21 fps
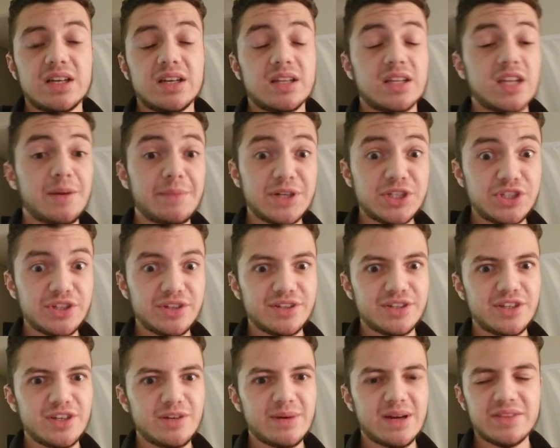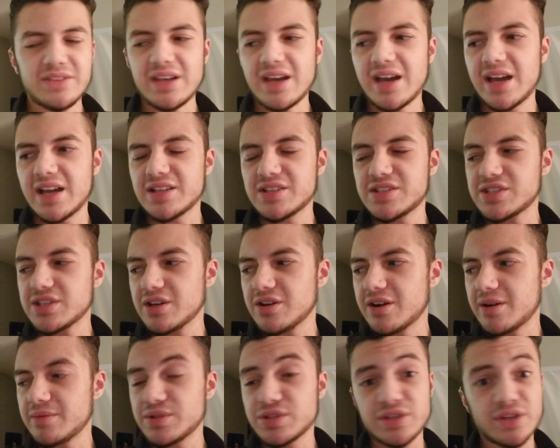not much you can do about that. So
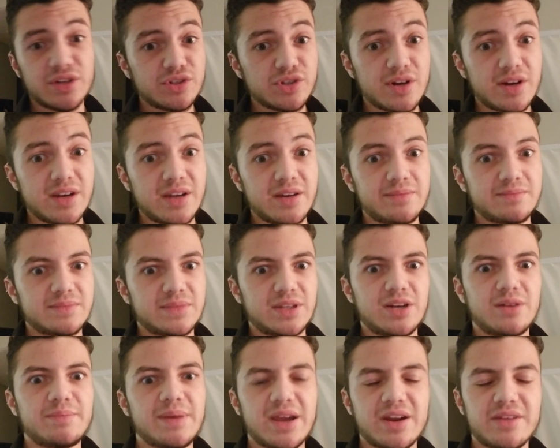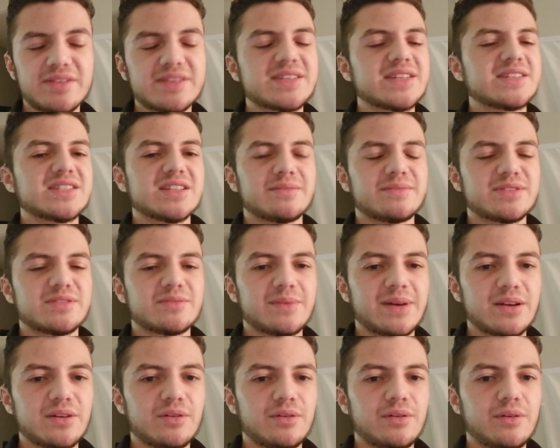I'm just going to try to, you know, better the system was
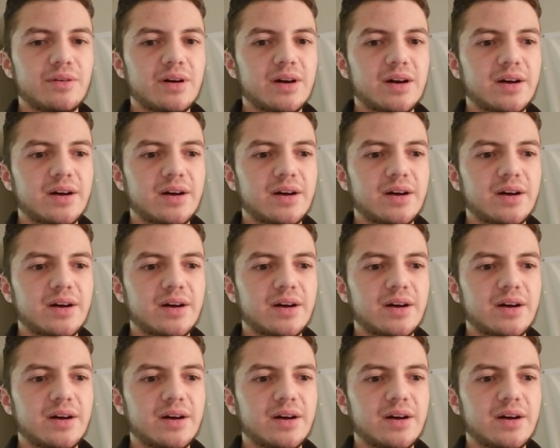my goal.